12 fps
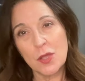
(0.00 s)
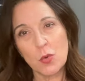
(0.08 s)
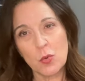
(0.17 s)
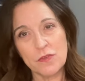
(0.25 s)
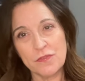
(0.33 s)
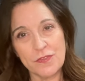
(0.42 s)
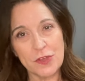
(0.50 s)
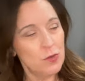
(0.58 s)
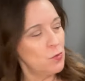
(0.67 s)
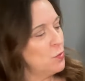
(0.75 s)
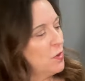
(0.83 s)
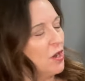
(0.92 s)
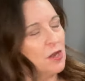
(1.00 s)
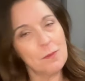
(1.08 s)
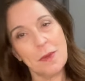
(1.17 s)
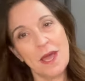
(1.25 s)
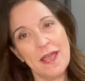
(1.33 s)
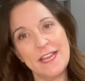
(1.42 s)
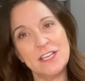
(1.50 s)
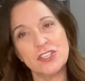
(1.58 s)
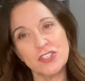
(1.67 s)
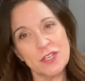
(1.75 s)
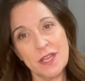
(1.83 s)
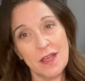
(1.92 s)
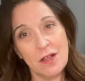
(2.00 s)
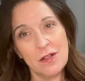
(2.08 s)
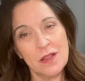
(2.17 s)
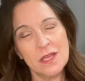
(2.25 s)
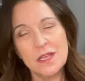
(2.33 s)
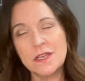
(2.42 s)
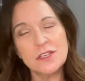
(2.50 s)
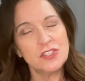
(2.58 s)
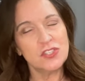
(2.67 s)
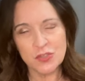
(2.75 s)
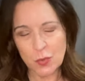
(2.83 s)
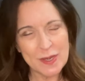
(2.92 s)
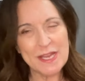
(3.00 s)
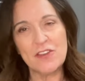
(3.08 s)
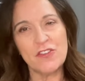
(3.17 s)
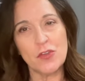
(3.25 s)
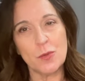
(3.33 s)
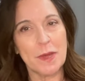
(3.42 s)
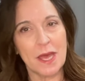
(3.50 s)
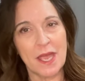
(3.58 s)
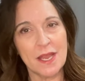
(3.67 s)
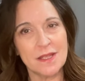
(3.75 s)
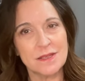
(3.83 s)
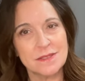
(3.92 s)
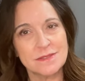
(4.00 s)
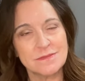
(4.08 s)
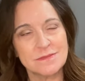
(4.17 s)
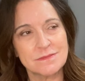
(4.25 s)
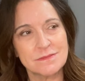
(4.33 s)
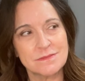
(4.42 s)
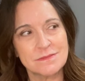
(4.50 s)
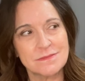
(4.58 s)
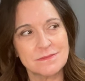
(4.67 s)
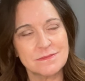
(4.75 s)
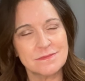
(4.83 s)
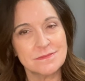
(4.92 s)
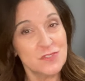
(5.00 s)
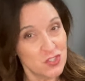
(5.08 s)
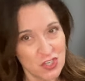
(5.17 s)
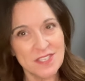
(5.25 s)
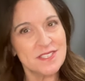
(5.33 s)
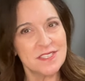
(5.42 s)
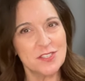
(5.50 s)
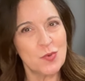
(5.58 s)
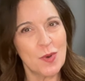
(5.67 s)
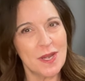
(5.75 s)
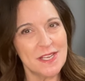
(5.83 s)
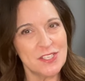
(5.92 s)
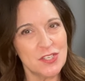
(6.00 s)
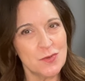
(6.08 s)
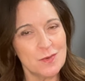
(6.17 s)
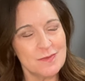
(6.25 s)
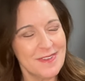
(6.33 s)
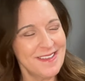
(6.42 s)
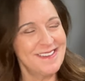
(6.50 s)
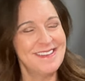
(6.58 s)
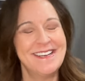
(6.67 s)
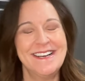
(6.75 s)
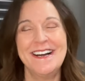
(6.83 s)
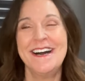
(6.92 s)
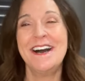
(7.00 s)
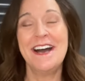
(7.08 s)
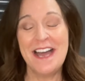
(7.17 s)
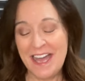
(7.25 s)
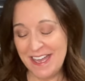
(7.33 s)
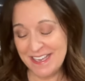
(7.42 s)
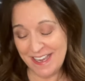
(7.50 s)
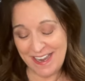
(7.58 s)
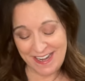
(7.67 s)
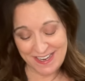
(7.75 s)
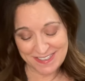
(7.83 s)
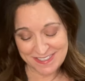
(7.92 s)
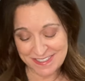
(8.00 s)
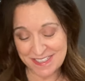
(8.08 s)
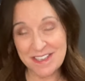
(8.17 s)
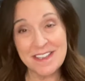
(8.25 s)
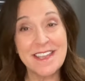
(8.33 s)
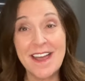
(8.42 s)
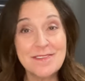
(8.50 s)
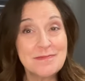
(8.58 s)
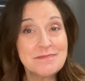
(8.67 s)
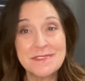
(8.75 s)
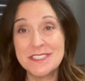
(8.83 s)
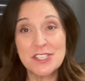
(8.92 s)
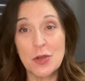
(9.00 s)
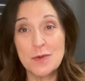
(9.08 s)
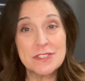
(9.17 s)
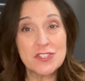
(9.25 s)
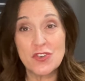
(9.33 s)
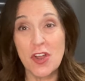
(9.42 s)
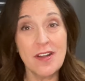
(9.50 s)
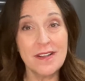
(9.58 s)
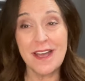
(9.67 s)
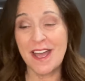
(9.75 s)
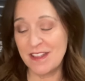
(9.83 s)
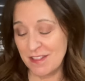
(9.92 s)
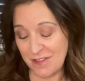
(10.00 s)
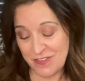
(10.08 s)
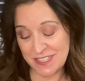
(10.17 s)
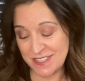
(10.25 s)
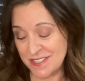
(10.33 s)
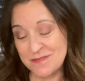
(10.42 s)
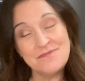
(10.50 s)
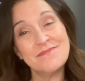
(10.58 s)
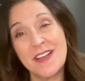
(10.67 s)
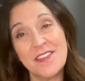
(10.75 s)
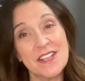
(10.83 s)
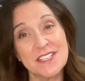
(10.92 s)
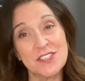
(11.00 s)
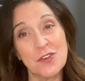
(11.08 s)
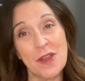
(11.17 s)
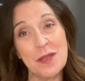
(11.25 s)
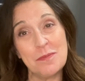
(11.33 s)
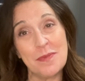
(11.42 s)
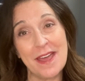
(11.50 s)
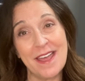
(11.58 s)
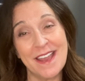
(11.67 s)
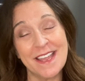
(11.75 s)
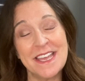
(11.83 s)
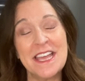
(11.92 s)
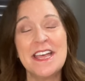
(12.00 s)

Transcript: review on my Chanel twenty-two bag, just the twenty-two. And uh, yeah, it's going strong. I love it. I think it's a great bag.